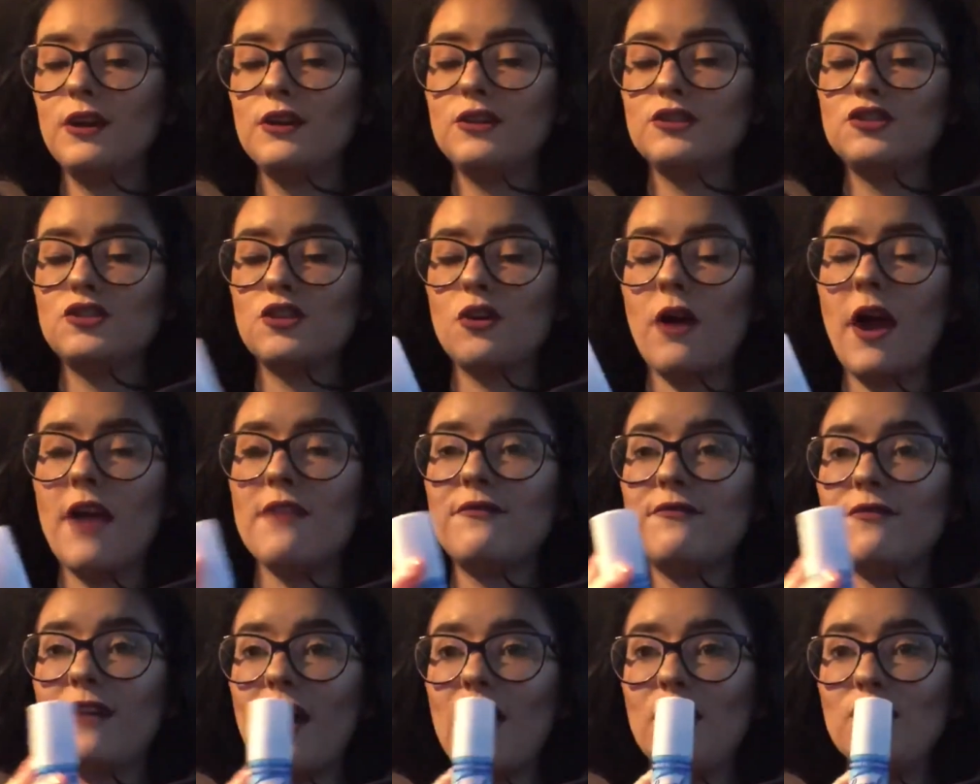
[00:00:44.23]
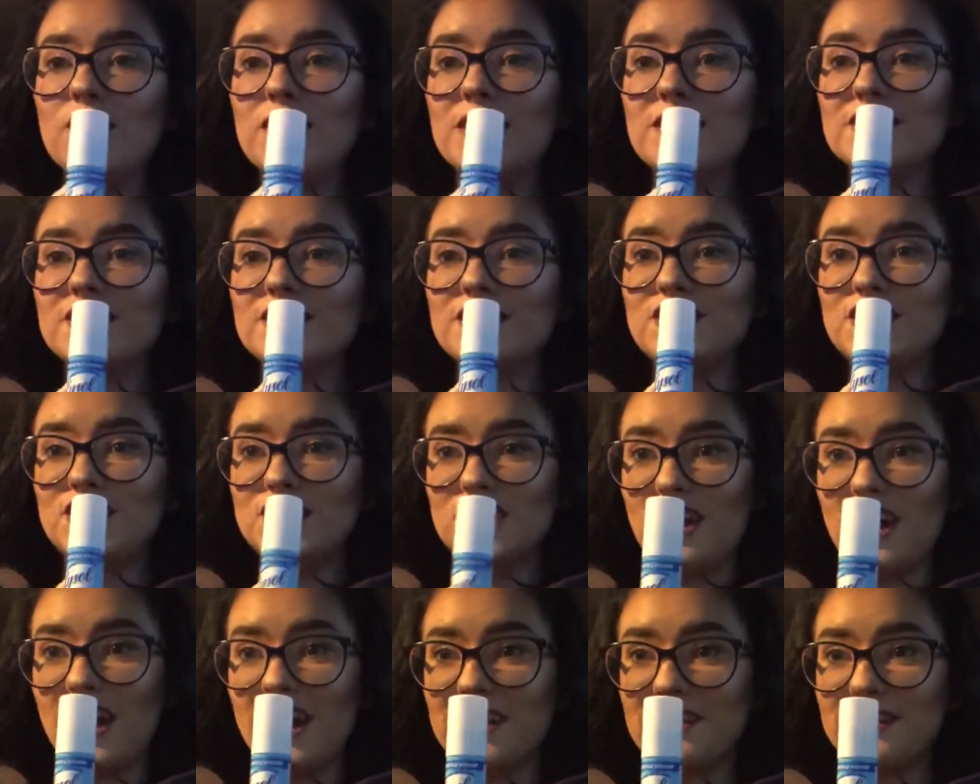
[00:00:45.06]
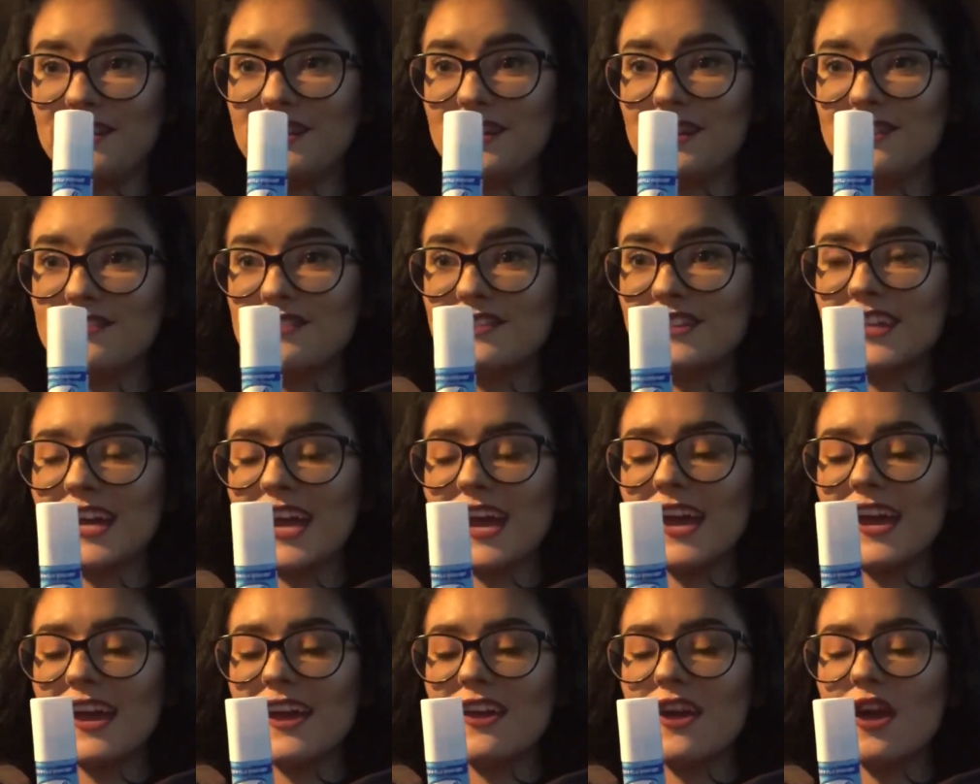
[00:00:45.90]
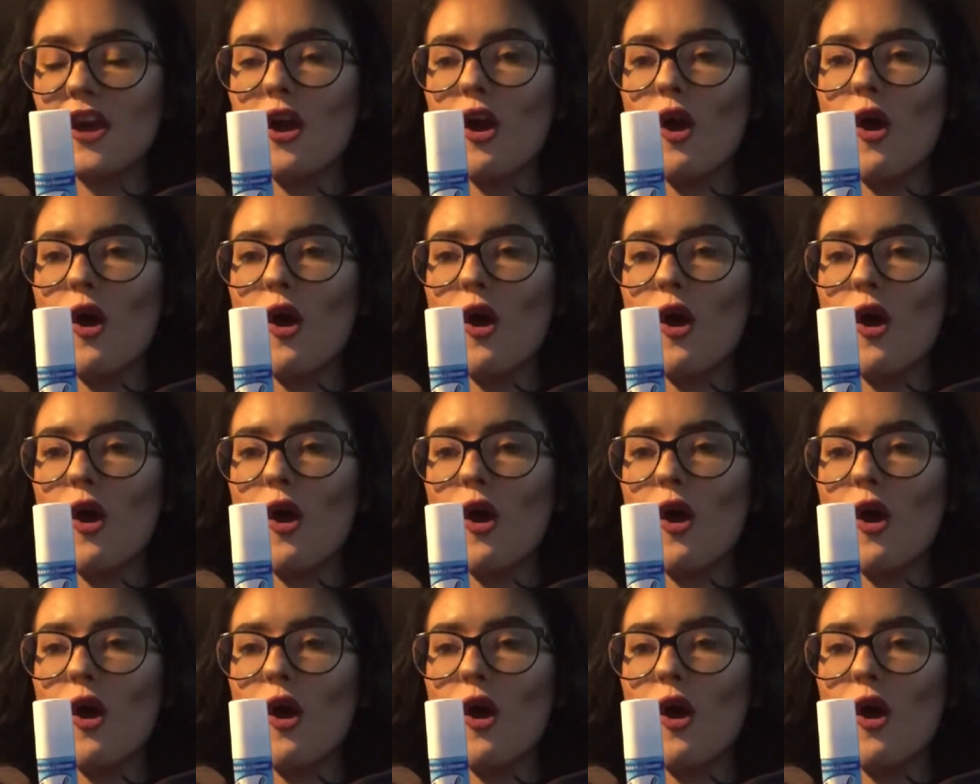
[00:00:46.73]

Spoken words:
So I found this at Giant the other day.